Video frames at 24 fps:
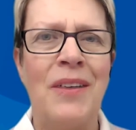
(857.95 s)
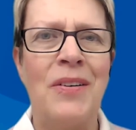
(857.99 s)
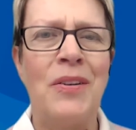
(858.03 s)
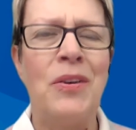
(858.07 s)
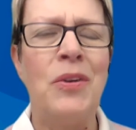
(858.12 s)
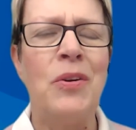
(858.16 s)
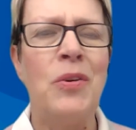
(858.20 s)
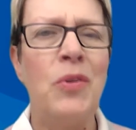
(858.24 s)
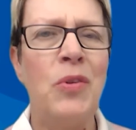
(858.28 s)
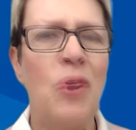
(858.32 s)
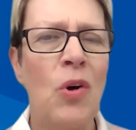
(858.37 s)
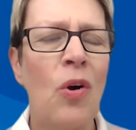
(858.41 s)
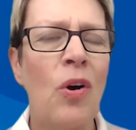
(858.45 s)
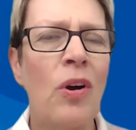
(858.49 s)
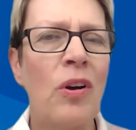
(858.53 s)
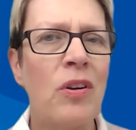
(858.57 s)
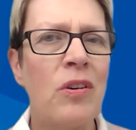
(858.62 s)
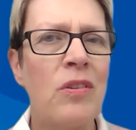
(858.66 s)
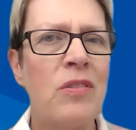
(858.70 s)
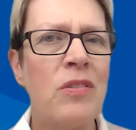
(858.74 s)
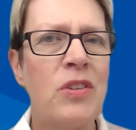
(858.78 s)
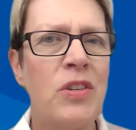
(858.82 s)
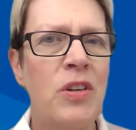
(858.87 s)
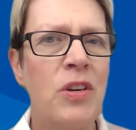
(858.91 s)
New
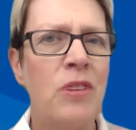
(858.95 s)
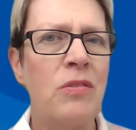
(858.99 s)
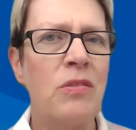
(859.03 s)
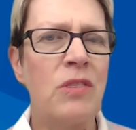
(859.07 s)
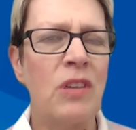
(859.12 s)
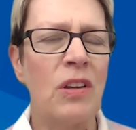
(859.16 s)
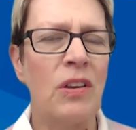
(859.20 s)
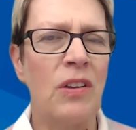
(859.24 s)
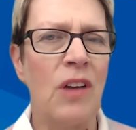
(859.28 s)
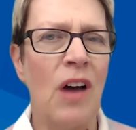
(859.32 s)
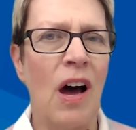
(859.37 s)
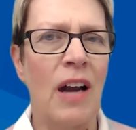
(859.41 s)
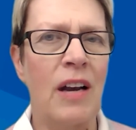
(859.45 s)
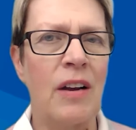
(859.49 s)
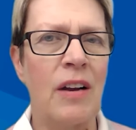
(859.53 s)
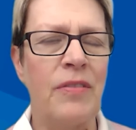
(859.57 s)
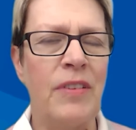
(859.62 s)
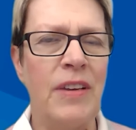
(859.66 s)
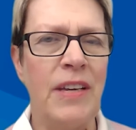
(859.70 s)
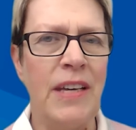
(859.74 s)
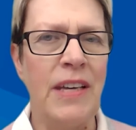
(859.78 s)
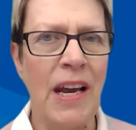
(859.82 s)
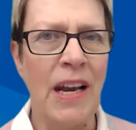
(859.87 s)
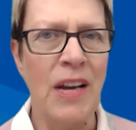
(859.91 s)
Yorkers use a lot of
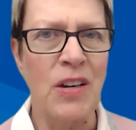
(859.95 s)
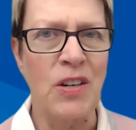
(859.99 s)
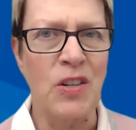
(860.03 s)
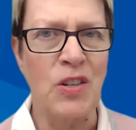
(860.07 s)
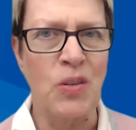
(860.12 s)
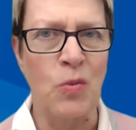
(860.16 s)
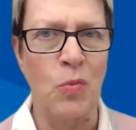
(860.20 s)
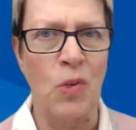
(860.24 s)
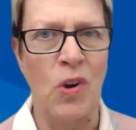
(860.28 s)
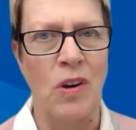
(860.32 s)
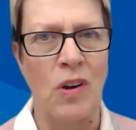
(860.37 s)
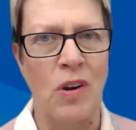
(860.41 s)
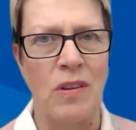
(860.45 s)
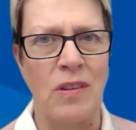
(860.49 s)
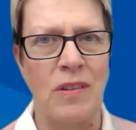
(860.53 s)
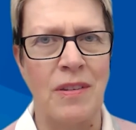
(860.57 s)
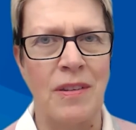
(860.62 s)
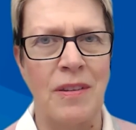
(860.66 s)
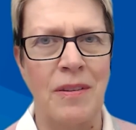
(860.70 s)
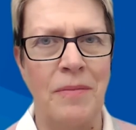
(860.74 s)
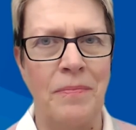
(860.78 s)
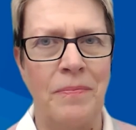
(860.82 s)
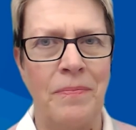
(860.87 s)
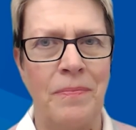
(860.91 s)
Yiddish
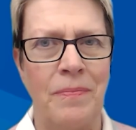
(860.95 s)
words.